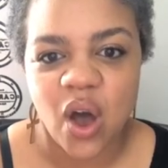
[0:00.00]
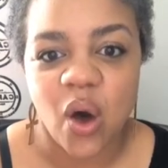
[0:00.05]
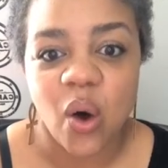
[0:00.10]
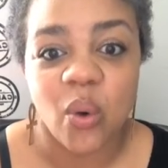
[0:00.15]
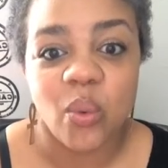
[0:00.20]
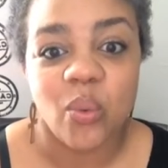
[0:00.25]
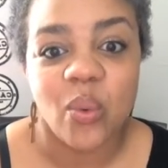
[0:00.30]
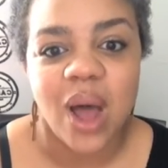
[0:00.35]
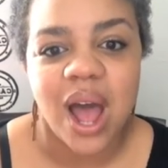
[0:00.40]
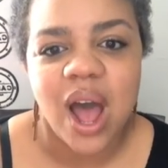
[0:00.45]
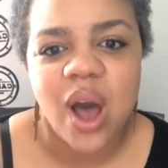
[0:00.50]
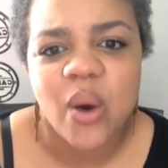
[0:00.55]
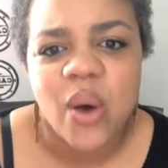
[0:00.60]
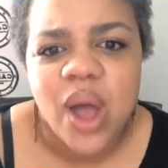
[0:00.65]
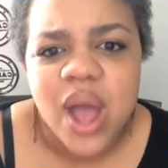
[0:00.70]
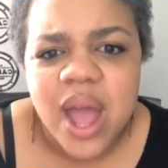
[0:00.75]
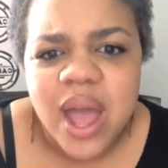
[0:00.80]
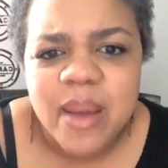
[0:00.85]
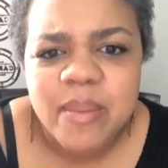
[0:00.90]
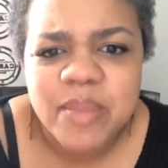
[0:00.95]
Oh, wow.
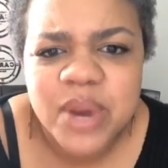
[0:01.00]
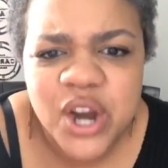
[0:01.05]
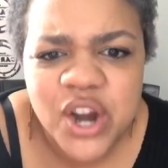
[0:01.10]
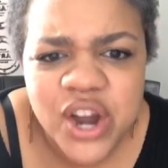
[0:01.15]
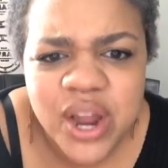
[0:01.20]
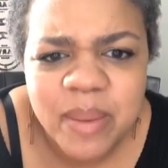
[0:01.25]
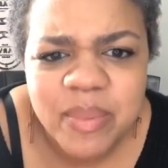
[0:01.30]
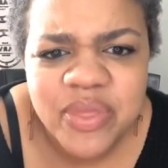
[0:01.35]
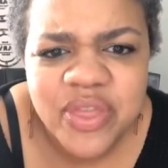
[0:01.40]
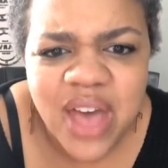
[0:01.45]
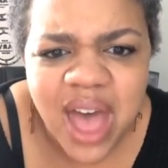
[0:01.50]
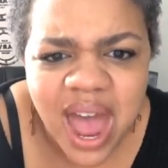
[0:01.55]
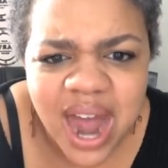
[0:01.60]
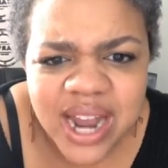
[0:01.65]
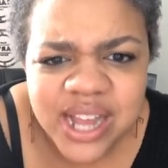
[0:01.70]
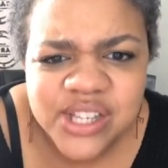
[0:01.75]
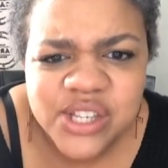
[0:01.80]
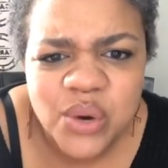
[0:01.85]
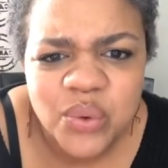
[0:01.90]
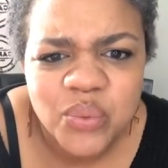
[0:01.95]
Miriam,
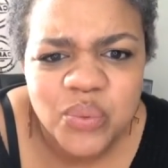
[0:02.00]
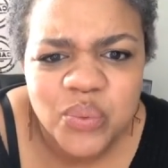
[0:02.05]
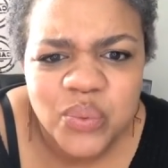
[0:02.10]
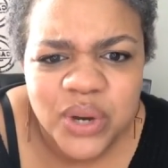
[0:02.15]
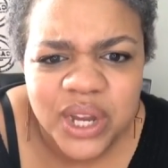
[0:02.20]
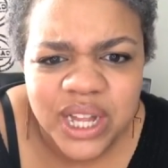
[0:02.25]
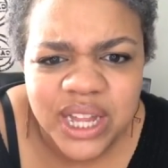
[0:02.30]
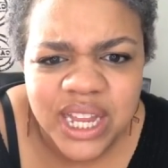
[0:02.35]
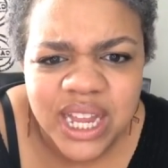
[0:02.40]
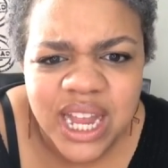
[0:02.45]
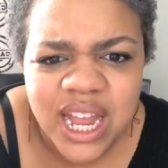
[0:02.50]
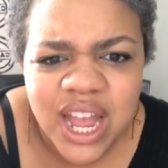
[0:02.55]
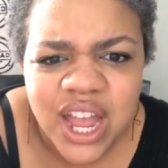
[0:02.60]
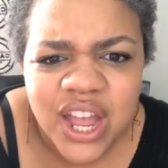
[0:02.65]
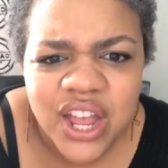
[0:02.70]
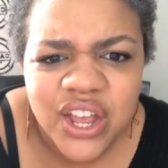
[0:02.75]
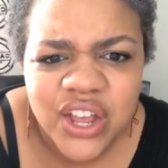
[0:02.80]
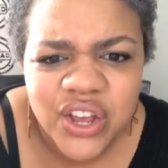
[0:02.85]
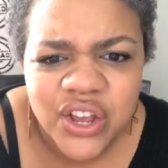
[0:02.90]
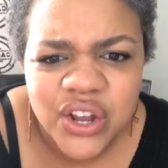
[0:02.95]
that is a really
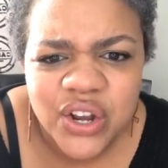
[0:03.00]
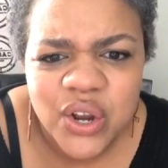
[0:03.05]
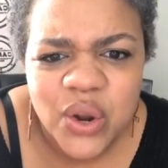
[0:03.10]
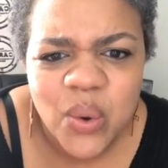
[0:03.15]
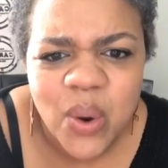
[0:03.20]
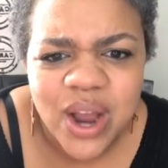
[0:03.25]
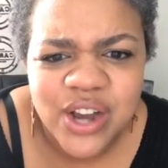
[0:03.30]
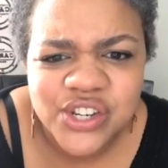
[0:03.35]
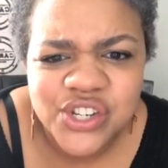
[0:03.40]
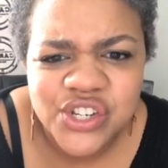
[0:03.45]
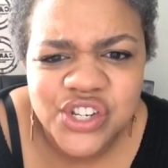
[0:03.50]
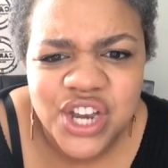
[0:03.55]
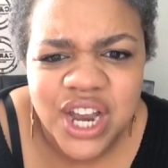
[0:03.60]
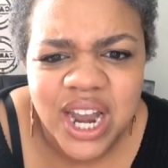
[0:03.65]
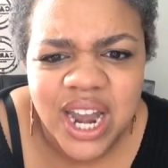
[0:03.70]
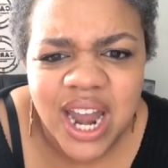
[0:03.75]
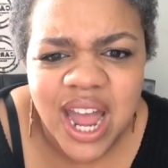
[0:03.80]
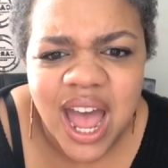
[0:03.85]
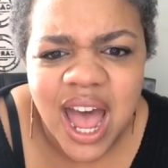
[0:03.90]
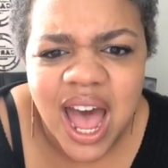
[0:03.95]
good
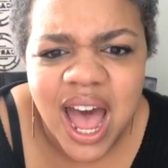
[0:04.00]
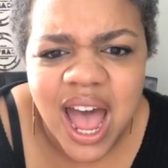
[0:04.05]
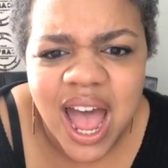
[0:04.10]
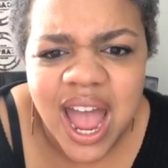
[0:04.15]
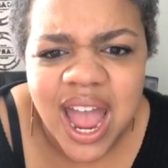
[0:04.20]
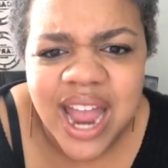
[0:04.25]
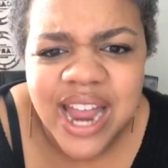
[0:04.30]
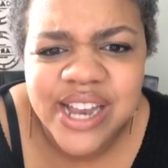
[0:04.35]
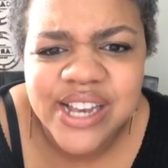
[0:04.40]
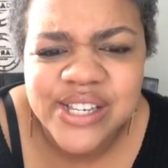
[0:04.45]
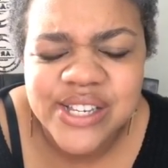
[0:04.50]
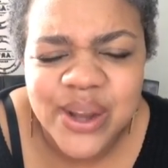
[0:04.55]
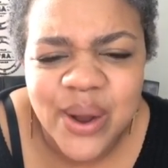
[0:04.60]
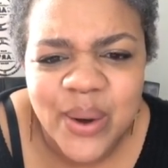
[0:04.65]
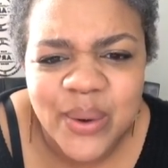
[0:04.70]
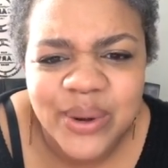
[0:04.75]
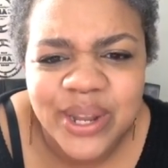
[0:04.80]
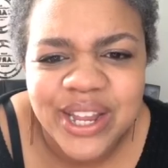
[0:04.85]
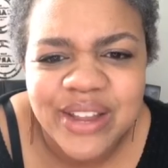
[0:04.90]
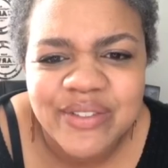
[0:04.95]
question. I
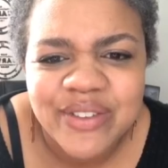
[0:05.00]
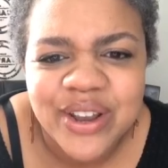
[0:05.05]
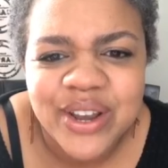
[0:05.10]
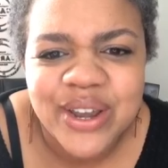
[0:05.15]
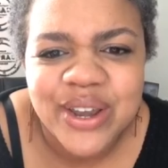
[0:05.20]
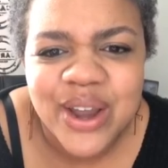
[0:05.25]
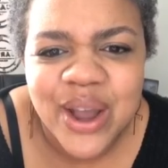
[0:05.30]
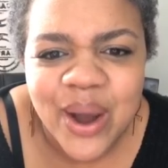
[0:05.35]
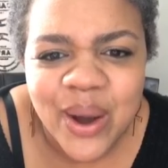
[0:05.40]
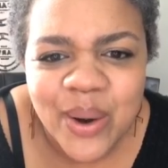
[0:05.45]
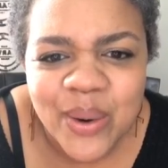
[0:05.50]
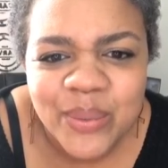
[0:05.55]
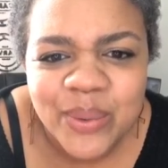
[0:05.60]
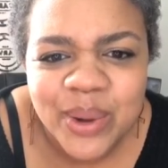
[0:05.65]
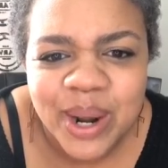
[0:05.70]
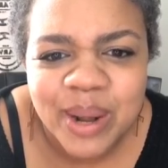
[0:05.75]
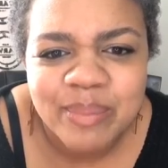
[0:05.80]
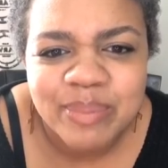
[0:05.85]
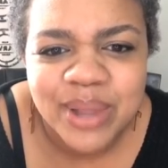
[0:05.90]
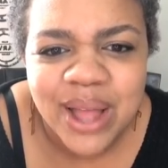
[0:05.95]
don't even know
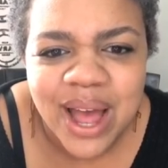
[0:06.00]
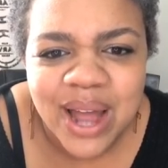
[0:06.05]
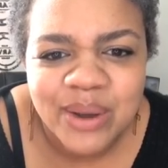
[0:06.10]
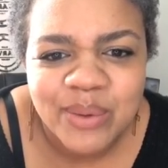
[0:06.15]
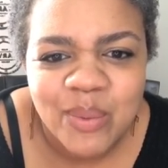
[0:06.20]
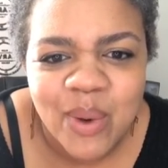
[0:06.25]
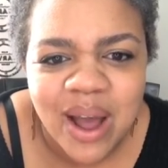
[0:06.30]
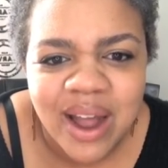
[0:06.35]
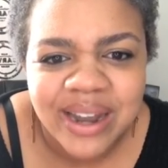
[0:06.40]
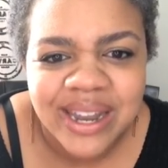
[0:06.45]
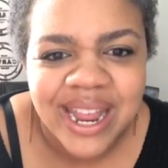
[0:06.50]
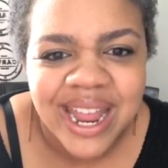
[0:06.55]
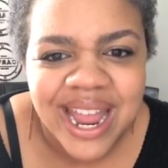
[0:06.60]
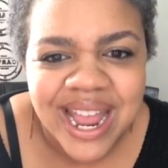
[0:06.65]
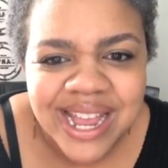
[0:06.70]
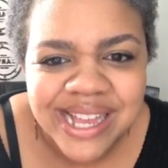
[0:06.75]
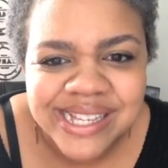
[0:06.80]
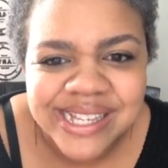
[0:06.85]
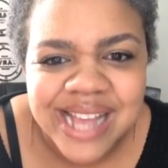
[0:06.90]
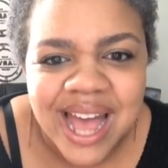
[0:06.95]
what a blonde wand
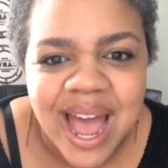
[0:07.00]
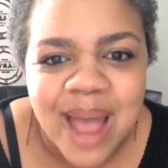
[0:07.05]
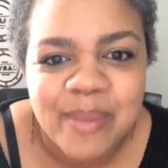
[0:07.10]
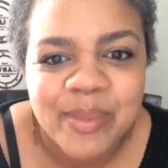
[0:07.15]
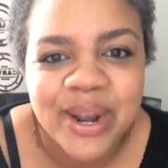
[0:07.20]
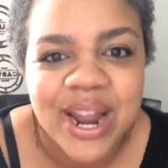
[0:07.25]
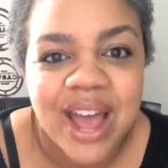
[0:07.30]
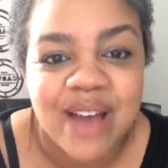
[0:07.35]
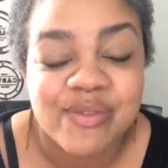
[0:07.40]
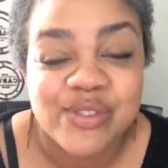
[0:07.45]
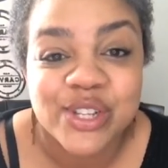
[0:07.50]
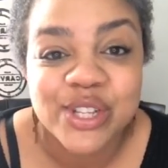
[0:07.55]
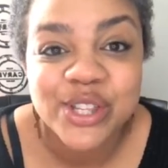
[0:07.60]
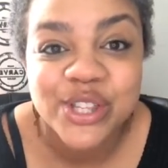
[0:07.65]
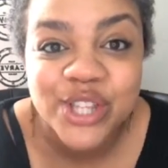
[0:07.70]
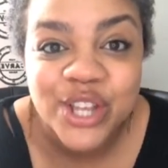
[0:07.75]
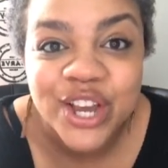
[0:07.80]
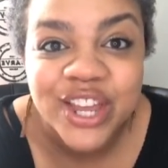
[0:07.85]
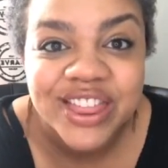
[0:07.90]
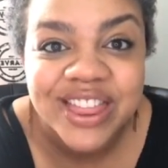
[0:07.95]
is. I'm going to have to
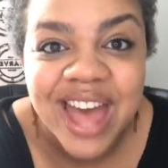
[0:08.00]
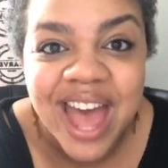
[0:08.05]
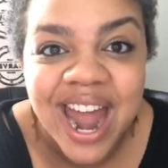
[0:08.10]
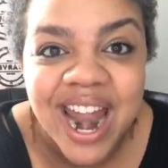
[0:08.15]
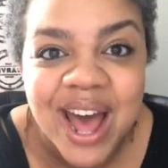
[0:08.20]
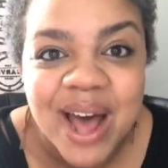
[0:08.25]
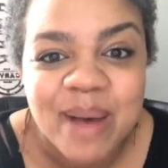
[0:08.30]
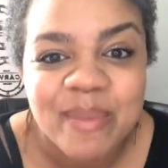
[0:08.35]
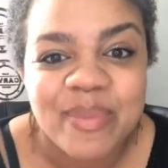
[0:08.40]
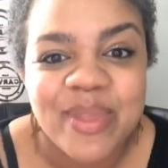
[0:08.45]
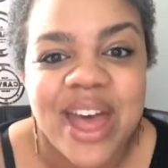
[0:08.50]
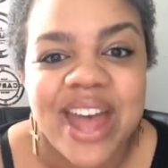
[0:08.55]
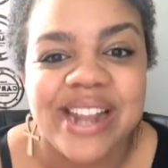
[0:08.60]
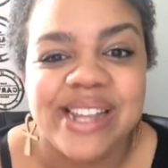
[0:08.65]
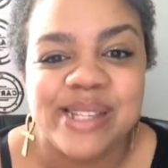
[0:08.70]
look that up.